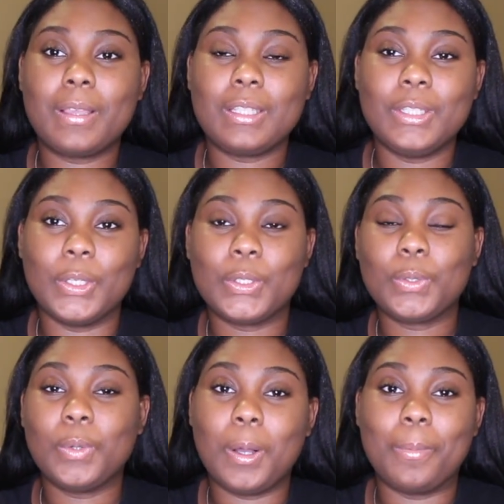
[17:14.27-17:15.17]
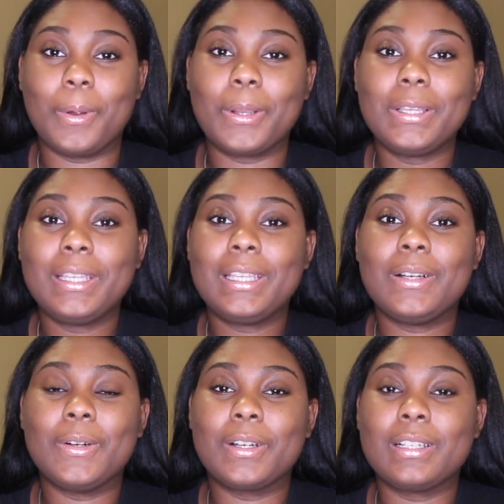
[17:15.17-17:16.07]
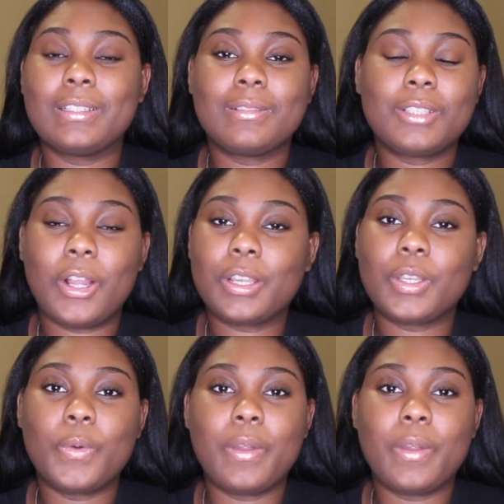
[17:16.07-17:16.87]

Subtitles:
you know, to Walmart or Target,